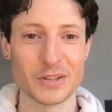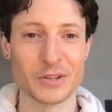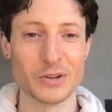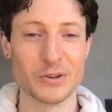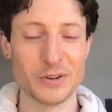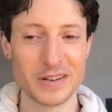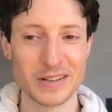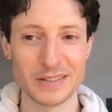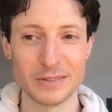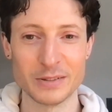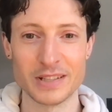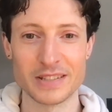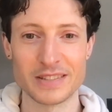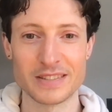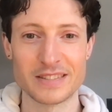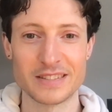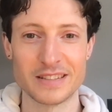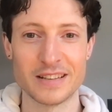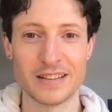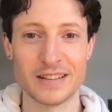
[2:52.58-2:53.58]
All right, well,
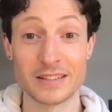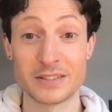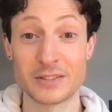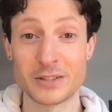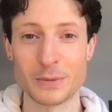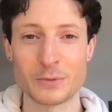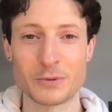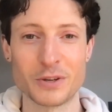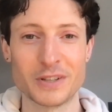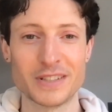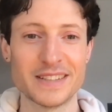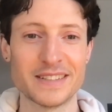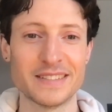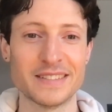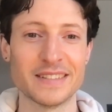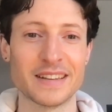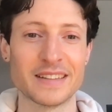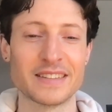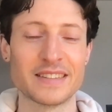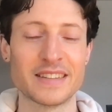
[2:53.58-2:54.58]
let's jump straight
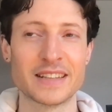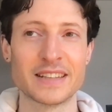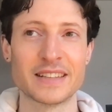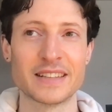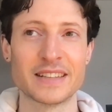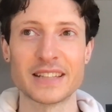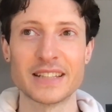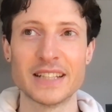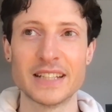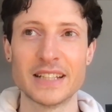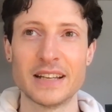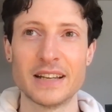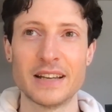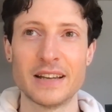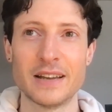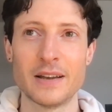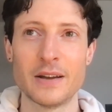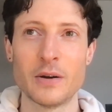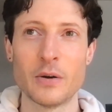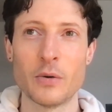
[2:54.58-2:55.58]
in. I think
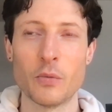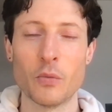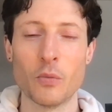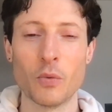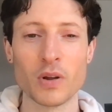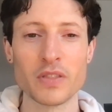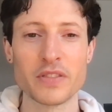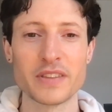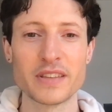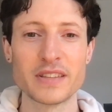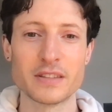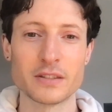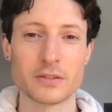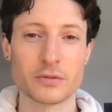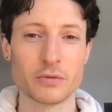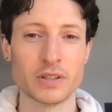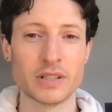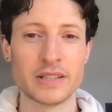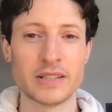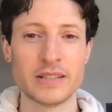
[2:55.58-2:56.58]
one thing
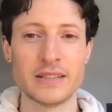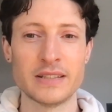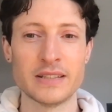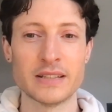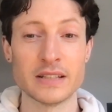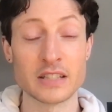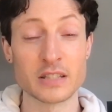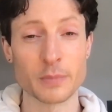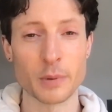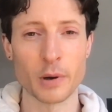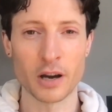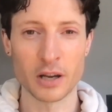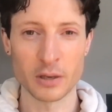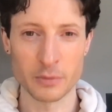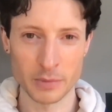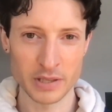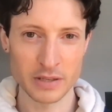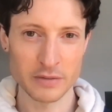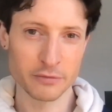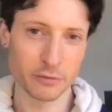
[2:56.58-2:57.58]
that's really inspired
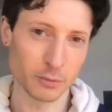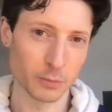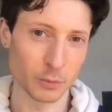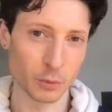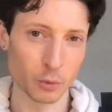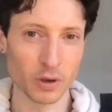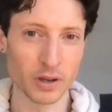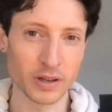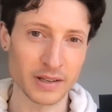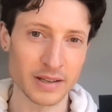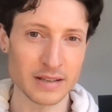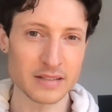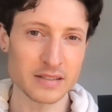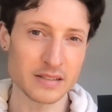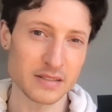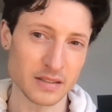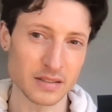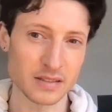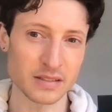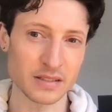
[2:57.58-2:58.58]
me from all our
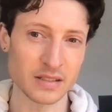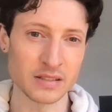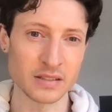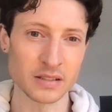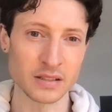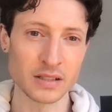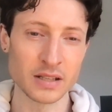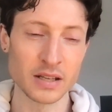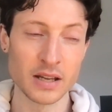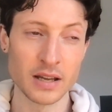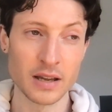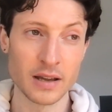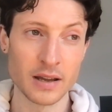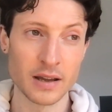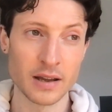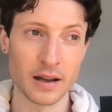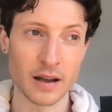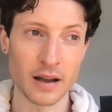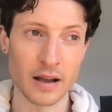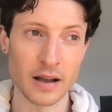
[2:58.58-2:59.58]
guests this season,
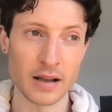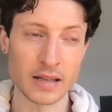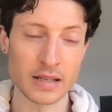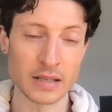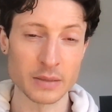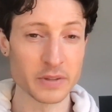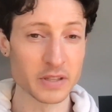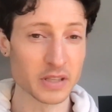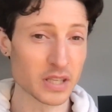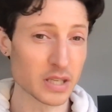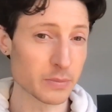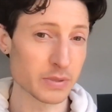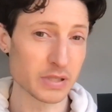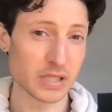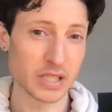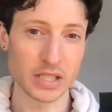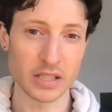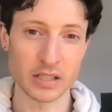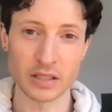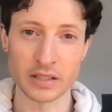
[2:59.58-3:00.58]
and I'm thinking in
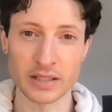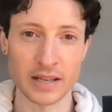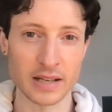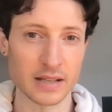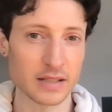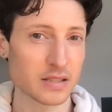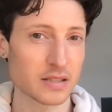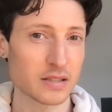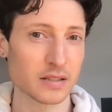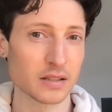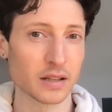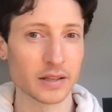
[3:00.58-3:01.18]
particular guests